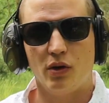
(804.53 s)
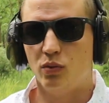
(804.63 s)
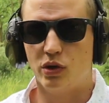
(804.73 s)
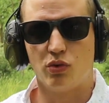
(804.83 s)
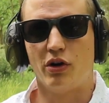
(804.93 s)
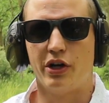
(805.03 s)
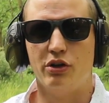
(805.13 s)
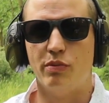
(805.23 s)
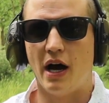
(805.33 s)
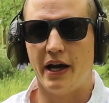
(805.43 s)
Which one are
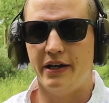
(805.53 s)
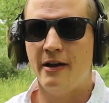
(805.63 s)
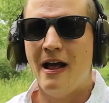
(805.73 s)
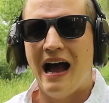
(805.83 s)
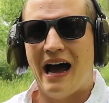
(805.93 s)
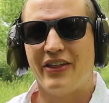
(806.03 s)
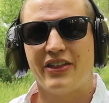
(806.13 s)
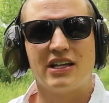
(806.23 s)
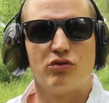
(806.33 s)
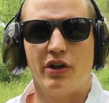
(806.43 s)
you buying? I think
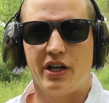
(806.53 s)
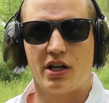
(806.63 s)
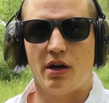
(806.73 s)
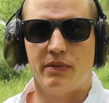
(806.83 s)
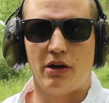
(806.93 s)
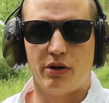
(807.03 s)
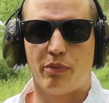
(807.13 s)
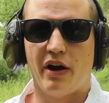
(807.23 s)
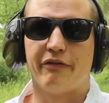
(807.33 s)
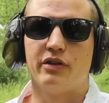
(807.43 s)
that's really gonna come down to
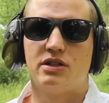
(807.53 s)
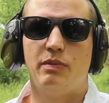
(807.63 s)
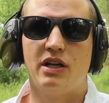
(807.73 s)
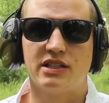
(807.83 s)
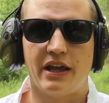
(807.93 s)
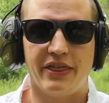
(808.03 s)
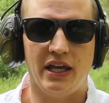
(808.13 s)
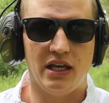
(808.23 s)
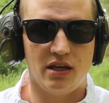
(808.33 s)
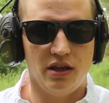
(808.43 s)
preference, because I
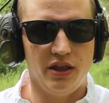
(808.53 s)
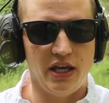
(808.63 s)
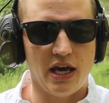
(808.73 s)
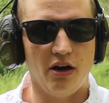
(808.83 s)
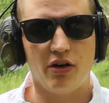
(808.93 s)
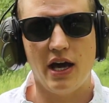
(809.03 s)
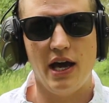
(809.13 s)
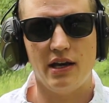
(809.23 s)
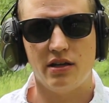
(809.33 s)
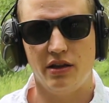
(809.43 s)
think the
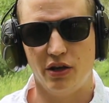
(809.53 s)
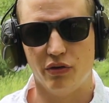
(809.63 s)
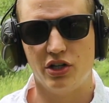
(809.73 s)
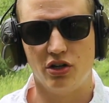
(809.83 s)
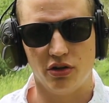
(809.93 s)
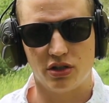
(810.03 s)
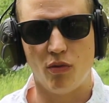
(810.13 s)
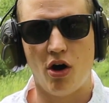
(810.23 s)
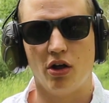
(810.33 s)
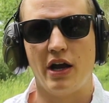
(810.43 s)
Hellcat, the original, the
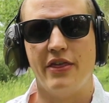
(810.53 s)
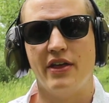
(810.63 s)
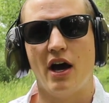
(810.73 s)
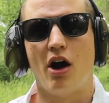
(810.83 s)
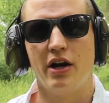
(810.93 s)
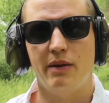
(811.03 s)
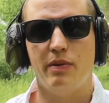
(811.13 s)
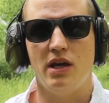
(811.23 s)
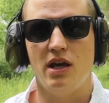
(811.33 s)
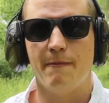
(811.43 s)
smaller, and the
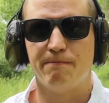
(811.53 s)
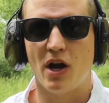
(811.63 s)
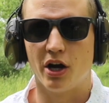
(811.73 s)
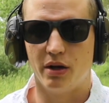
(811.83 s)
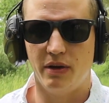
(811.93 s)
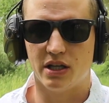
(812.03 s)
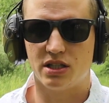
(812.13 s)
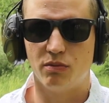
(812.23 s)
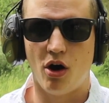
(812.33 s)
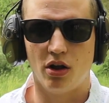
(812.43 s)
RDP are gonna be a
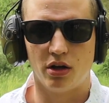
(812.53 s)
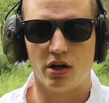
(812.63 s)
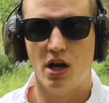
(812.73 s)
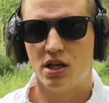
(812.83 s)
smaller,